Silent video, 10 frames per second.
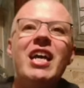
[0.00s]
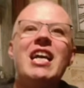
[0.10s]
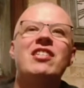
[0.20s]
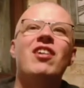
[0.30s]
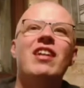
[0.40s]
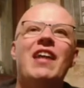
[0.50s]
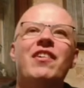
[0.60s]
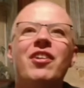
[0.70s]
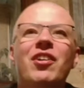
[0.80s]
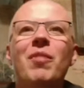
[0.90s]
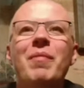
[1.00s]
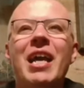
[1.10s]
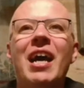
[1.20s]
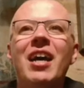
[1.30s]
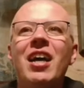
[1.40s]
It's not like they're going to come
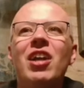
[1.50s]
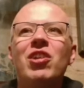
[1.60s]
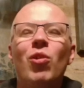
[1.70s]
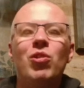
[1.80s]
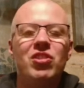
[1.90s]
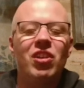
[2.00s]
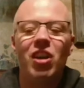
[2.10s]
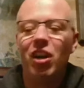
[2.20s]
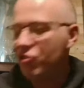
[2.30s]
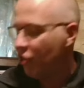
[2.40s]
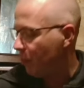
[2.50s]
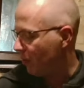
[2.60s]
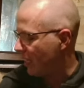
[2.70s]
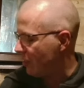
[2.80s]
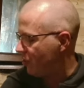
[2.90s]
here and cause us a lot of
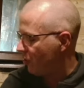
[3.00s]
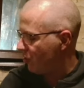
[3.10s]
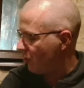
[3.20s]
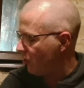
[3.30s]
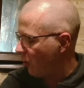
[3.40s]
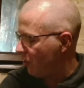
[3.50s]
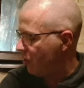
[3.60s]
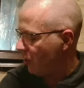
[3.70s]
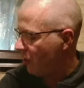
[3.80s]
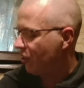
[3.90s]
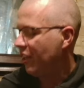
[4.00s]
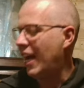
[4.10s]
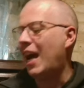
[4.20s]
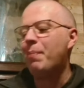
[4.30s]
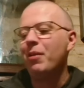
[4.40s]
trouble. That's just not going to
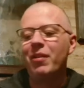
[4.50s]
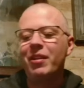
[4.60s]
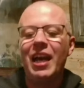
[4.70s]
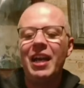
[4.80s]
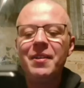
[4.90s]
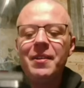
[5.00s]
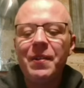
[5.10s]
happen, okay?